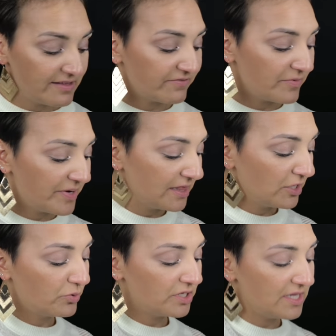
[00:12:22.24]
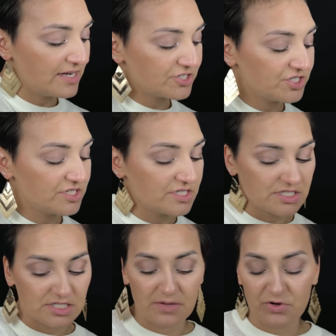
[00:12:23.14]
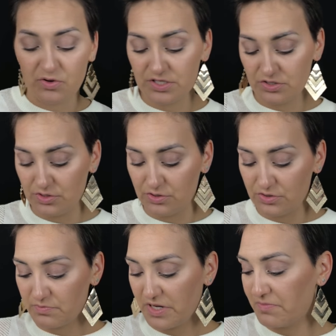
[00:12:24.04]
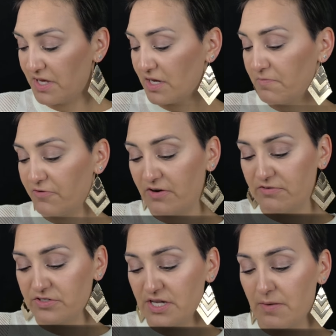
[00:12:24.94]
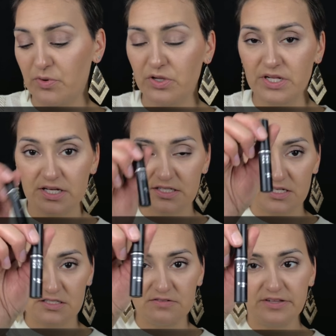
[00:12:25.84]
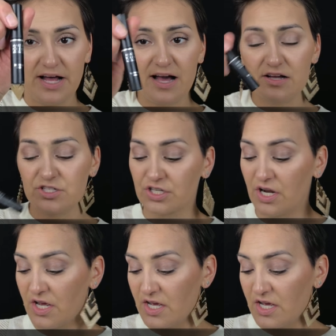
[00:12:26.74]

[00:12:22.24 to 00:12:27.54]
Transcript: And then for my lower lashes, I'm going to use my Makeup Forever sample in Excessive Lash.